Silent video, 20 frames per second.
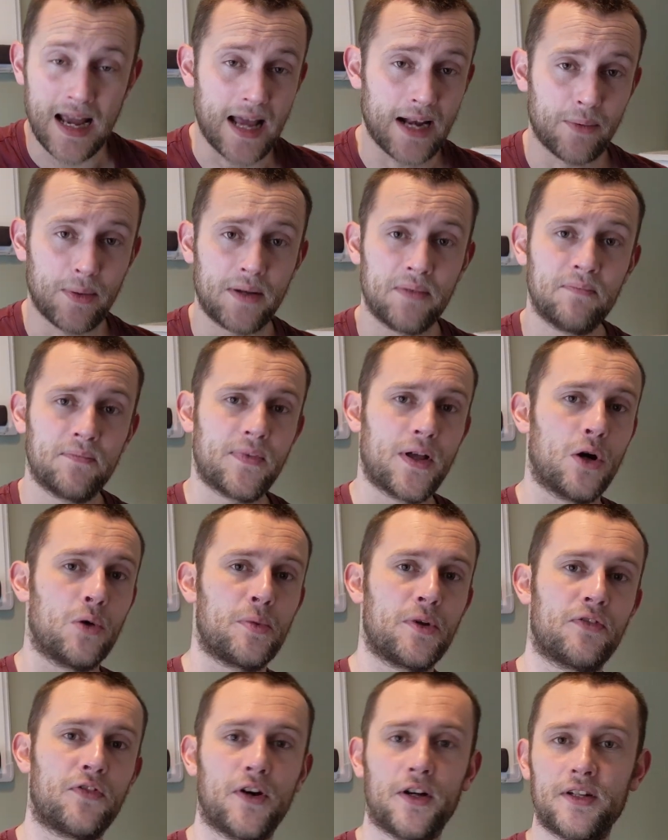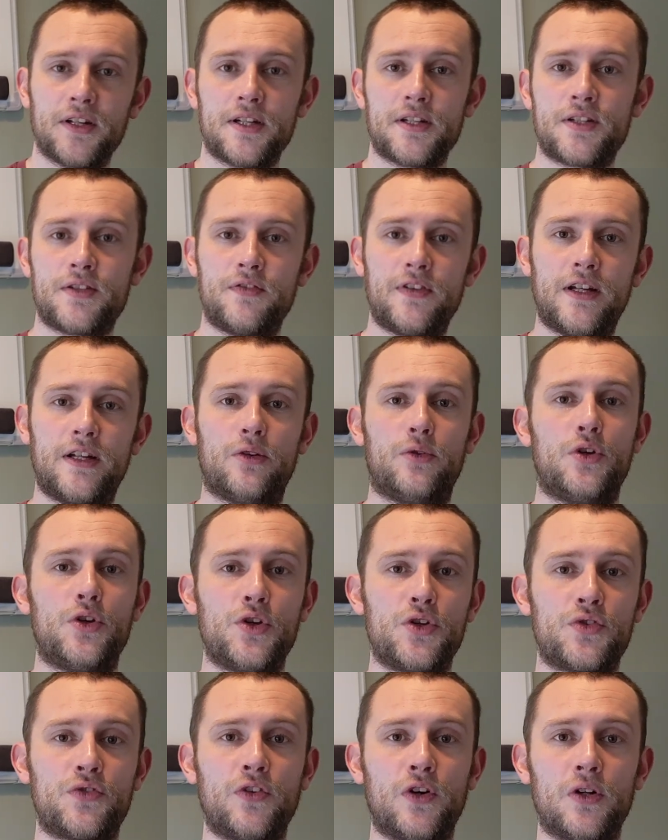Anyway, I hope you found this video
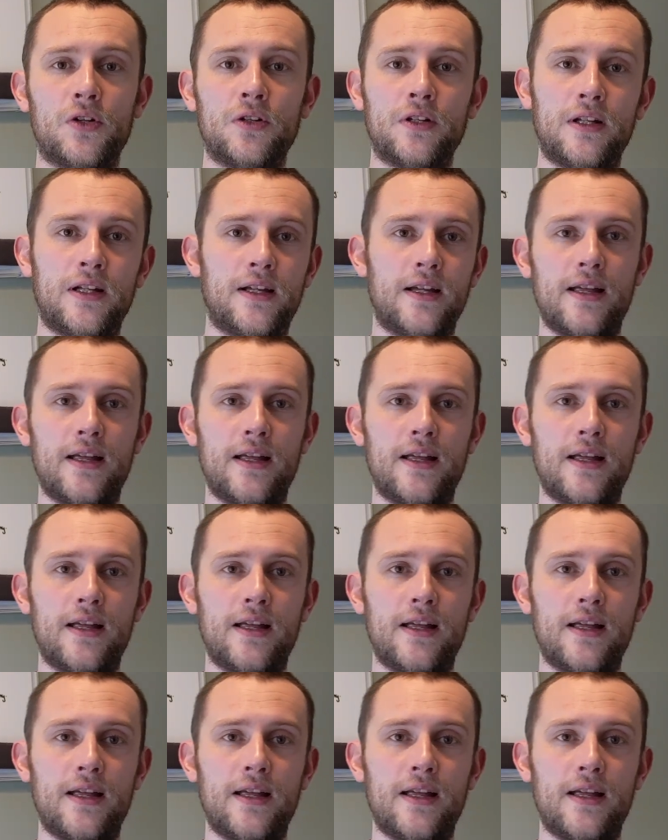useful.